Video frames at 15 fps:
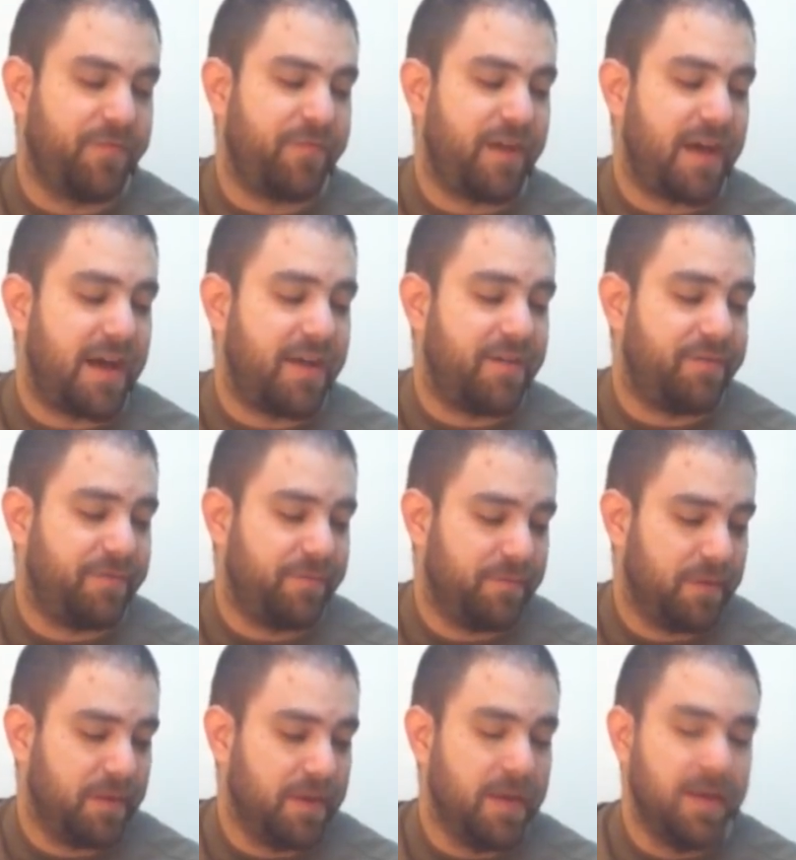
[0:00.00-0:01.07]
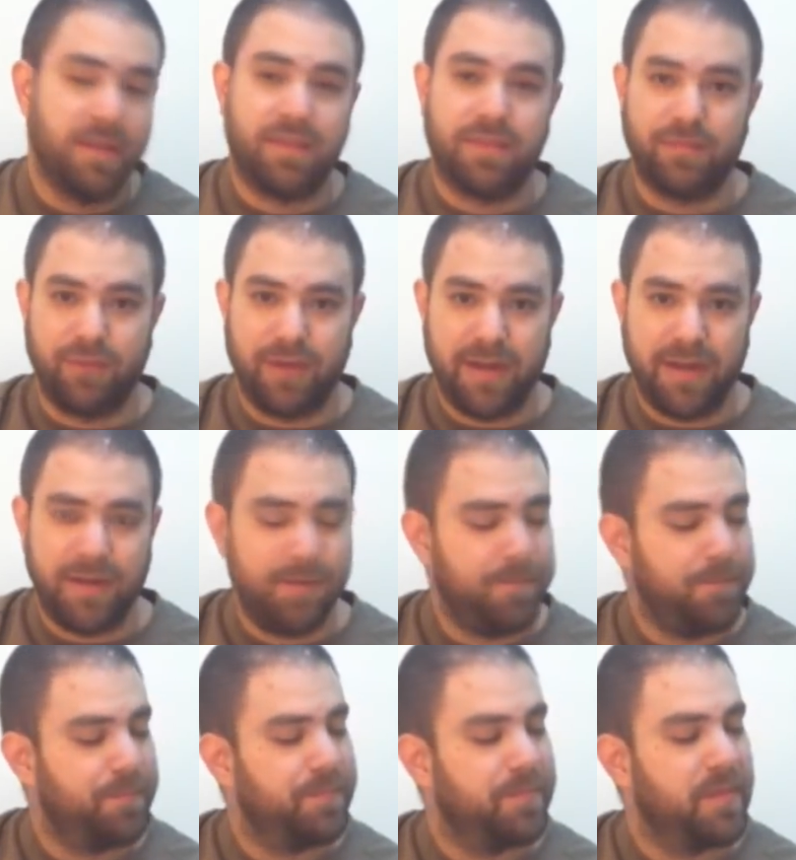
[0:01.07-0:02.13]
Five, three,
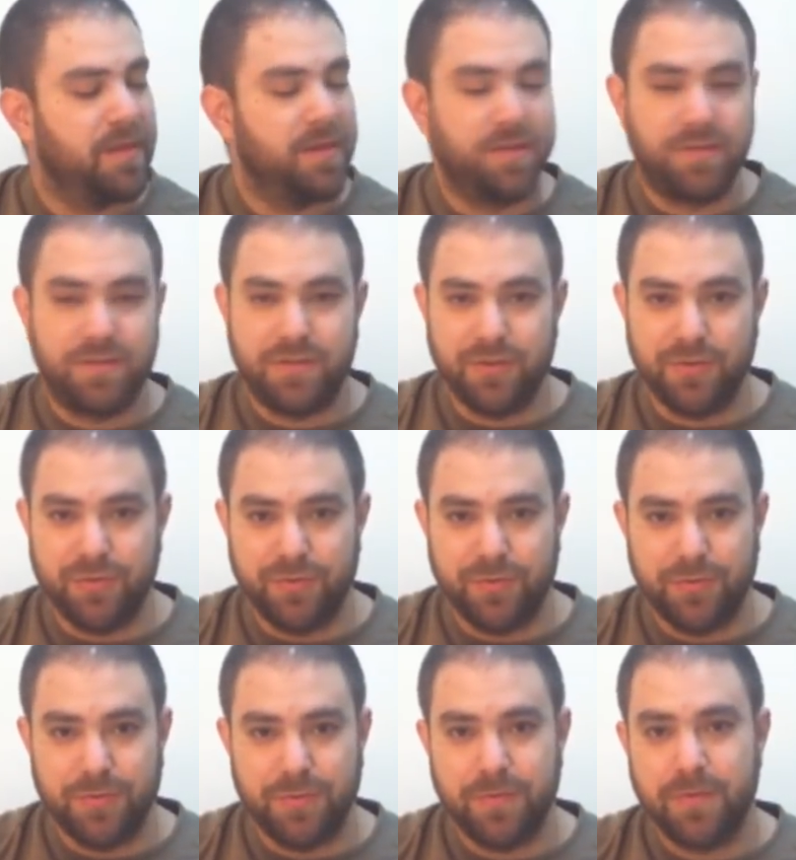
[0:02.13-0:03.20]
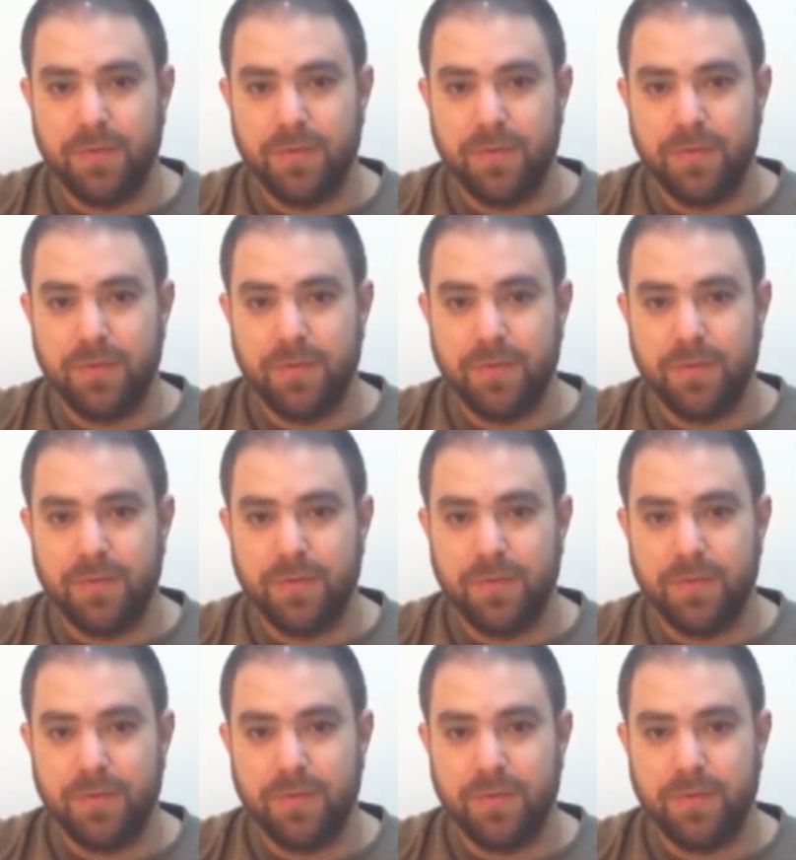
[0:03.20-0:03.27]
two